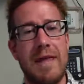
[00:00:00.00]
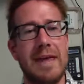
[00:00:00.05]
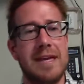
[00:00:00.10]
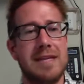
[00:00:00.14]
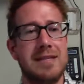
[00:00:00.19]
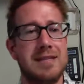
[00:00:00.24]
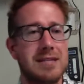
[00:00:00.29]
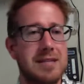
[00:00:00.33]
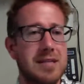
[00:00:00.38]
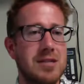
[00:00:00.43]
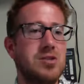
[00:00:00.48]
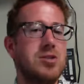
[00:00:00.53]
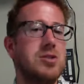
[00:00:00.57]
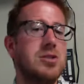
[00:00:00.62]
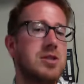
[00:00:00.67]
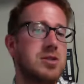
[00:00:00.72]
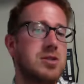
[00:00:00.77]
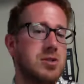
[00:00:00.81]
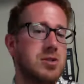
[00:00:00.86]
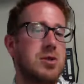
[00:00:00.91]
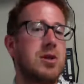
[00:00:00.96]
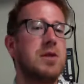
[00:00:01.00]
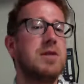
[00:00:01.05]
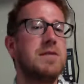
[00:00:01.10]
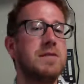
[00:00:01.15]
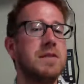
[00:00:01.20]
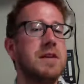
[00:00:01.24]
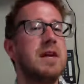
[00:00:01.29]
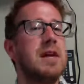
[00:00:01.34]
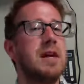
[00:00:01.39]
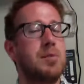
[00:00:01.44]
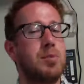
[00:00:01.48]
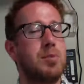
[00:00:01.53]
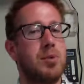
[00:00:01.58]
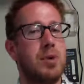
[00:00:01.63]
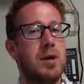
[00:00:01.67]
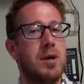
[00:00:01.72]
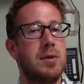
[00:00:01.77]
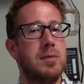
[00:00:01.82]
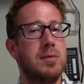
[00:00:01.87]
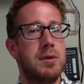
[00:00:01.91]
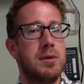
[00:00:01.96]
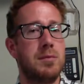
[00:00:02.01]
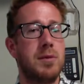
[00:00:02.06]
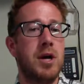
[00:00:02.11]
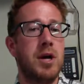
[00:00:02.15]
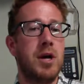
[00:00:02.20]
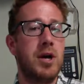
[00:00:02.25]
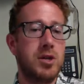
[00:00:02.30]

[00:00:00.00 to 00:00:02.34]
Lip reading: essentially solving a problem